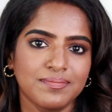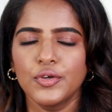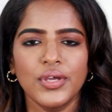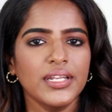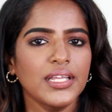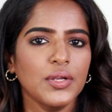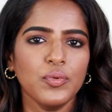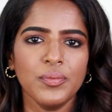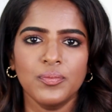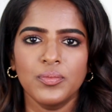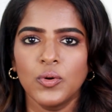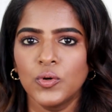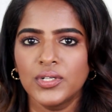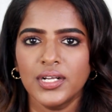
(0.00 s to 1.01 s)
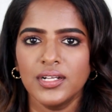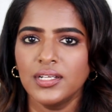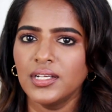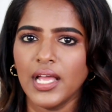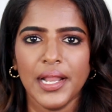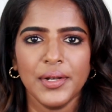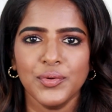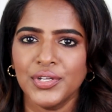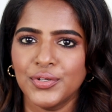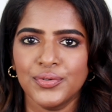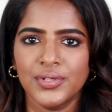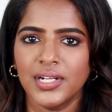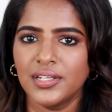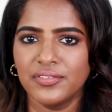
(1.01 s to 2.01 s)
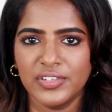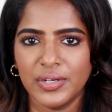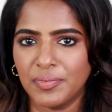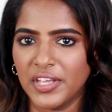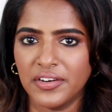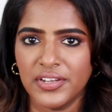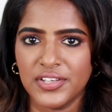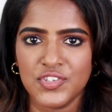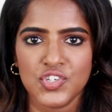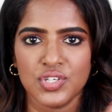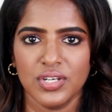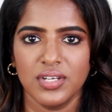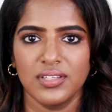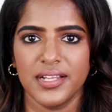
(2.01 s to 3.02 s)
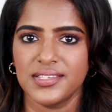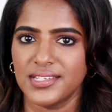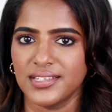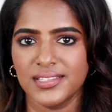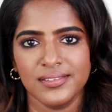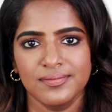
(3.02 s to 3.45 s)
You can get one bold color and one nude color from their range. That's it.